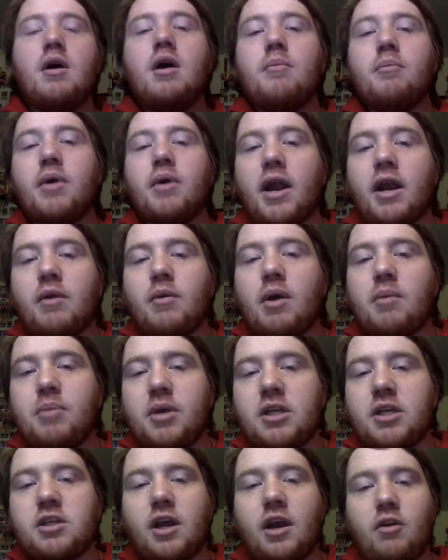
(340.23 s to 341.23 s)
But anyway,
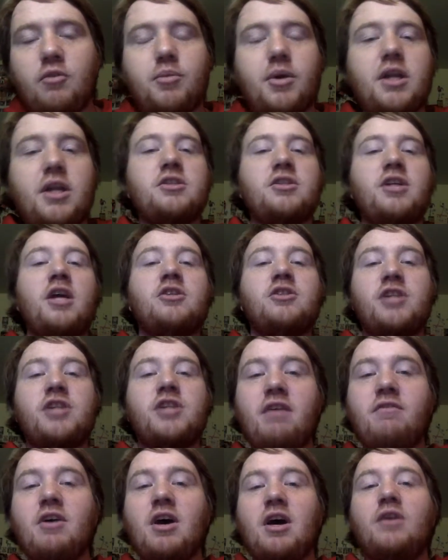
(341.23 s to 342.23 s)
peace out, everybody. Stay
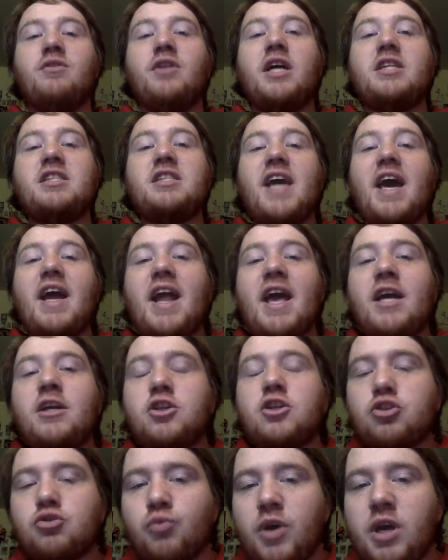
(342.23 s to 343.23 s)
safe. Let's get a
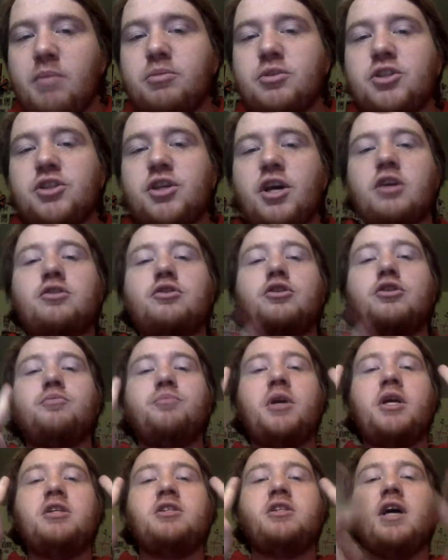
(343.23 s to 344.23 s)
sweep, Sixers.
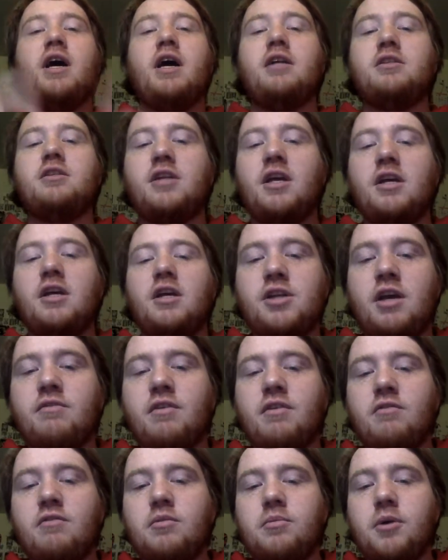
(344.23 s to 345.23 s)
Peace out and stay safe,
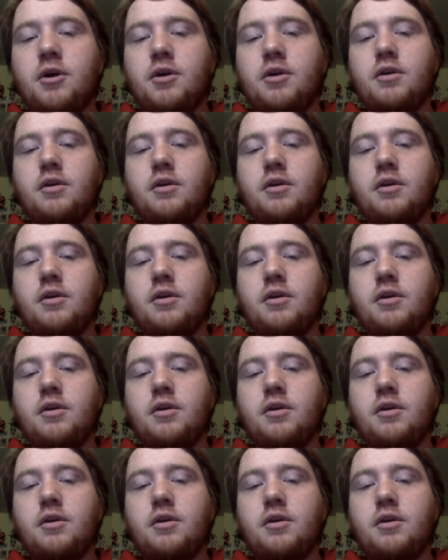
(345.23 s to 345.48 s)
everybody.